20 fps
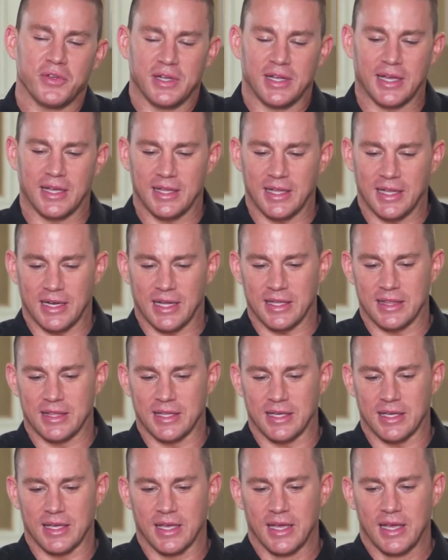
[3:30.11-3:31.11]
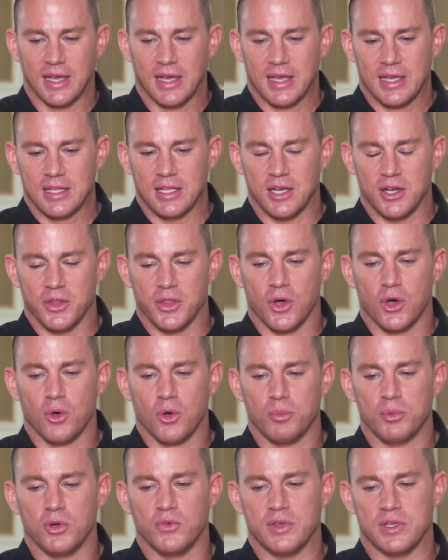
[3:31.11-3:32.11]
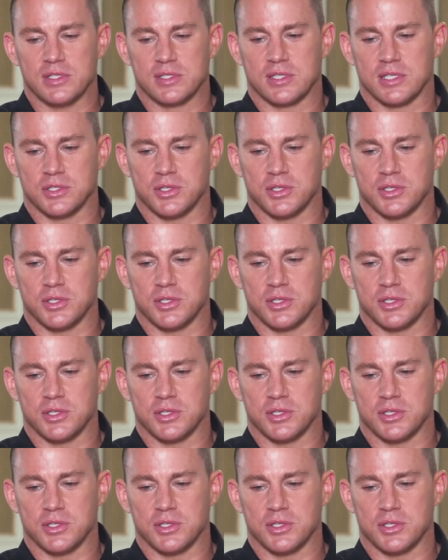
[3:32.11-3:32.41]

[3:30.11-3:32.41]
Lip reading: And I think, the whole movie is to